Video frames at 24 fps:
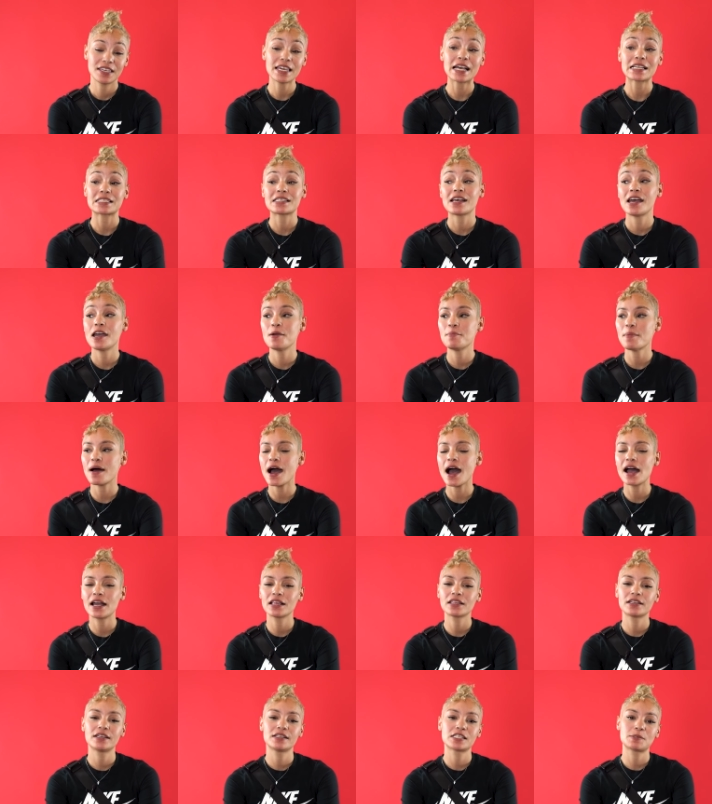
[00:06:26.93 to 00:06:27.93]
yes, I am
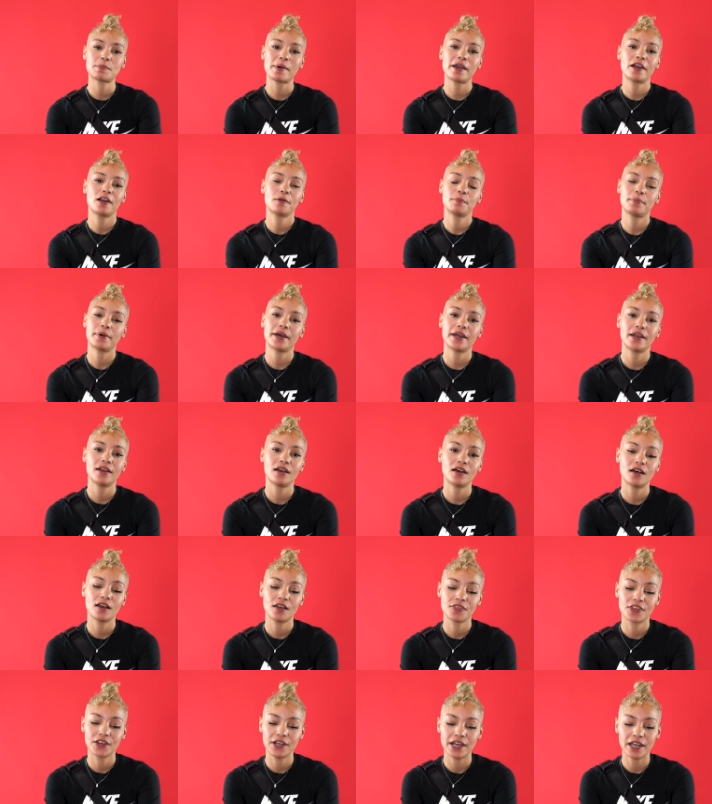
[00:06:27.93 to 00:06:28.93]
highly inspired by
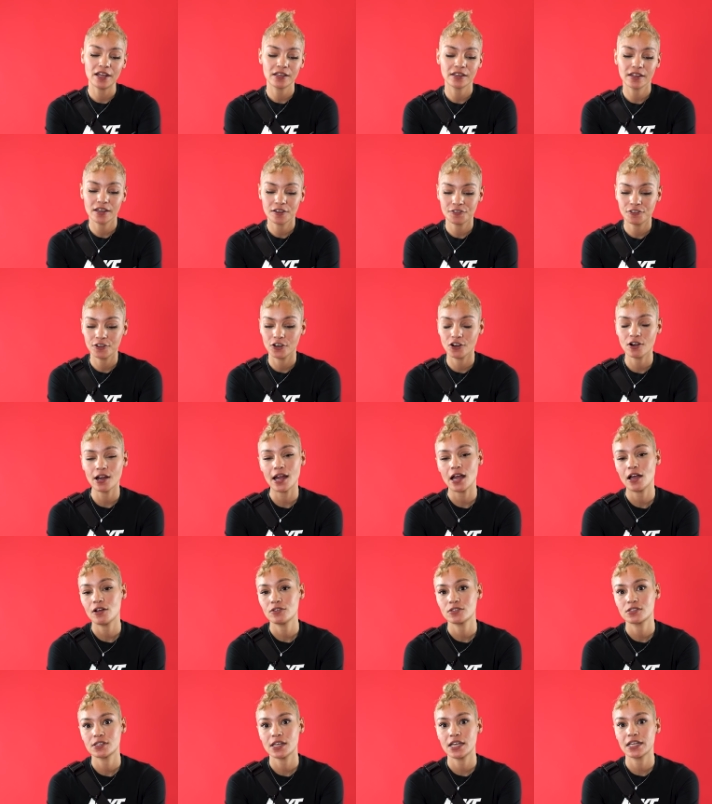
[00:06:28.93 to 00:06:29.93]
uh, the nightlife and
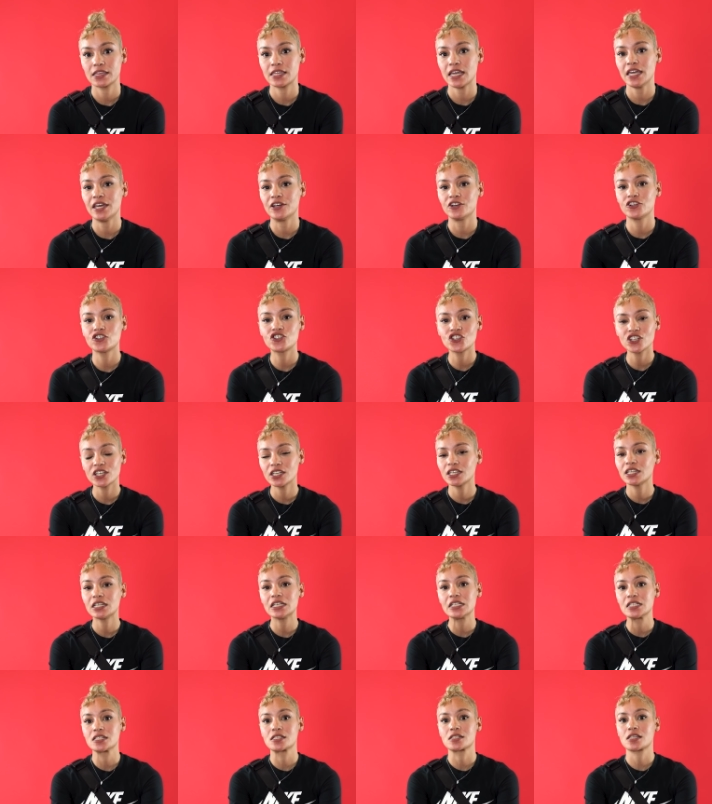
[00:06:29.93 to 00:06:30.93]
crowds. Like the
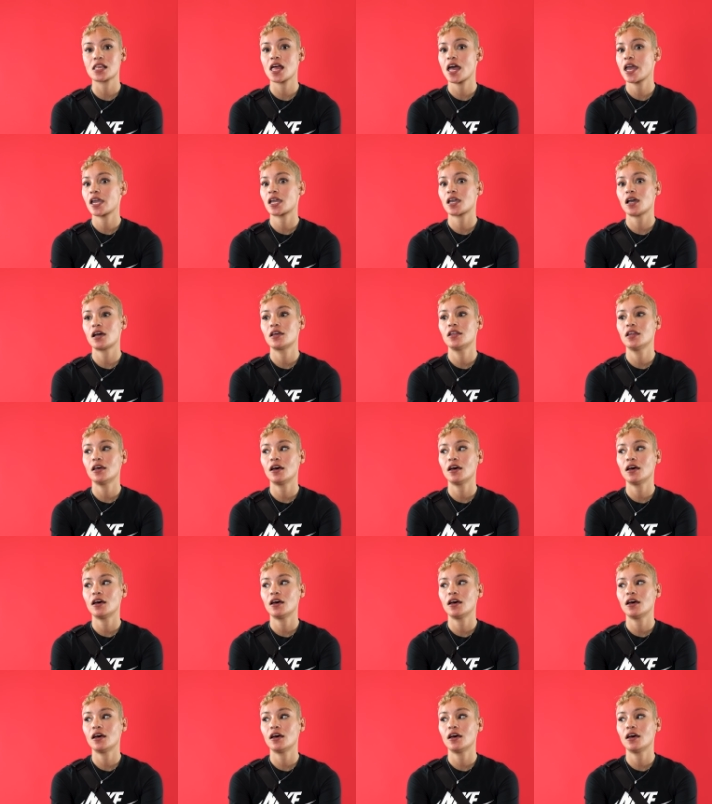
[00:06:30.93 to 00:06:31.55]
energy is like